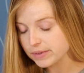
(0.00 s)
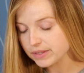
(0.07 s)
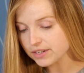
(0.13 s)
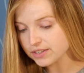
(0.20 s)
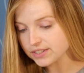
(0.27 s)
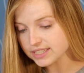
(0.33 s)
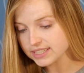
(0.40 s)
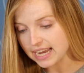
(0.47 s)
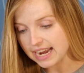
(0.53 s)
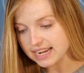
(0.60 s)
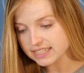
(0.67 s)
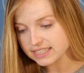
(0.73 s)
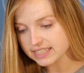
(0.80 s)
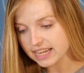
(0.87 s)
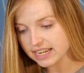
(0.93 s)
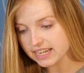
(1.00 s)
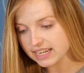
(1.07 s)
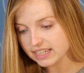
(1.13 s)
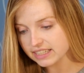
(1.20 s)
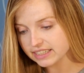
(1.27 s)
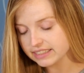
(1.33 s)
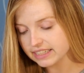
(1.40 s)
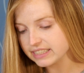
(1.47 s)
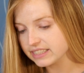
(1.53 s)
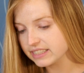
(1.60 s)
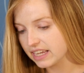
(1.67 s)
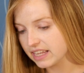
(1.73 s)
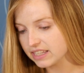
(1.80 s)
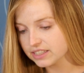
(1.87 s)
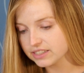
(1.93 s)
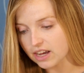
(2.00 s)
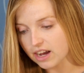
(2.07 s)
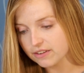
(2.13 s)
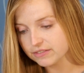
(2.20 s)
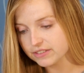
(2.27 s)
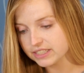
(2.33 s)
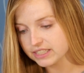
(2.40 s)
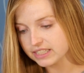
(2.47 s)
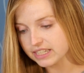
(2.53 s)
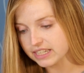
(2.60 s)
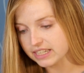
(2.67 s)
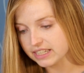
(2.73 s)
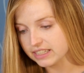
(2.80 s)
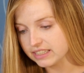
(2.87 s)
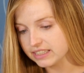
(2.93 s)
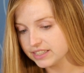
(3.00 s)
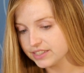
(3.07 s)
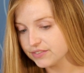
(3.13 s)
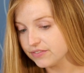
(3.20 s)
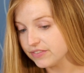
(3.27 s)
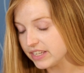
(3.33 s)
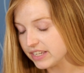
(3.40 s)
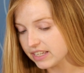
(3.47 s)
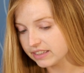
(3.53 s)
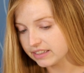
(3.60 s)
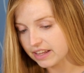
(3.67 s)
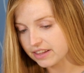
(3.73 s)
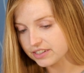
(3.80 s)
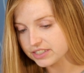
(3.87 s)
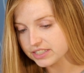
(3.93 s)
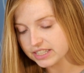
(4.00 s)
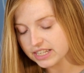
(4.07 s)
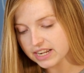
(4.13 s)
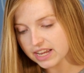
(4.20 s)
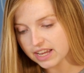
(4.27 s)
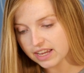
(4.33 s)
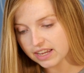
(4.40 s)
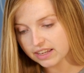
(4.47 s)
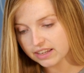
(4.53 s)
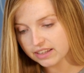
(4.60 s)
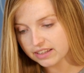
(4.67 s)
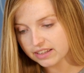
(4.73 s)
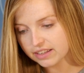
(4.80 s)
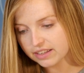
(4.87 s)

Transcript: with your design aesthetic, let's say this office needs vegan leather seating.